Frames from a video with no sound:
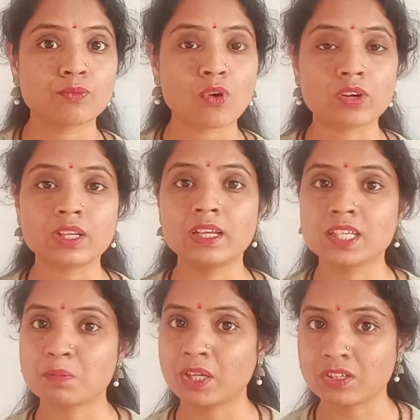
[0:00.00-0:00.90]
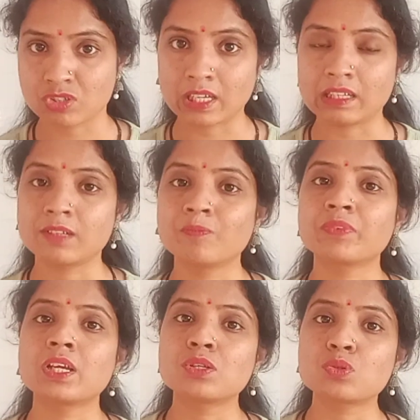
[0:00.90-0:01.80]
for English speaking skill,
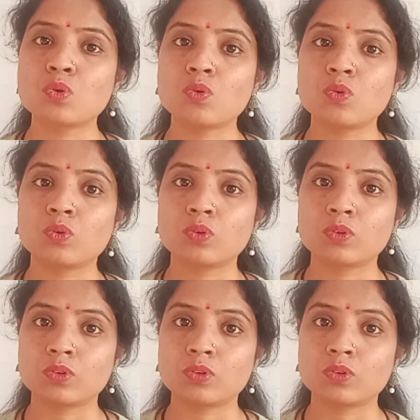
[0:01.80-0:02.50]
so